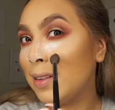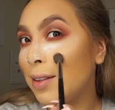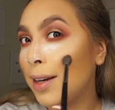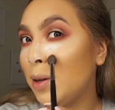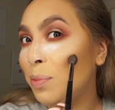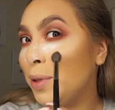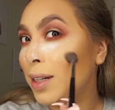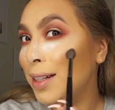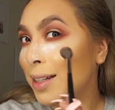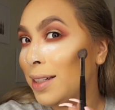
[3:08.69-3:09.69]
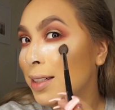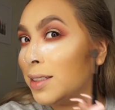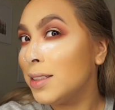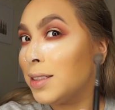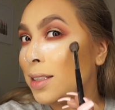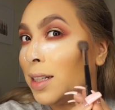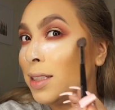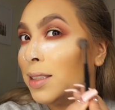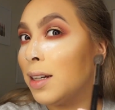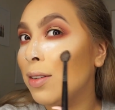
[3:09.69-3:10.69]
Look how pretty it is. It's like
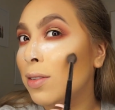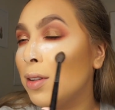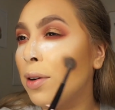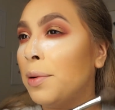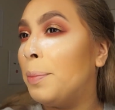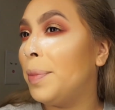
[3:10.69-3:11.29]
a subtle glow,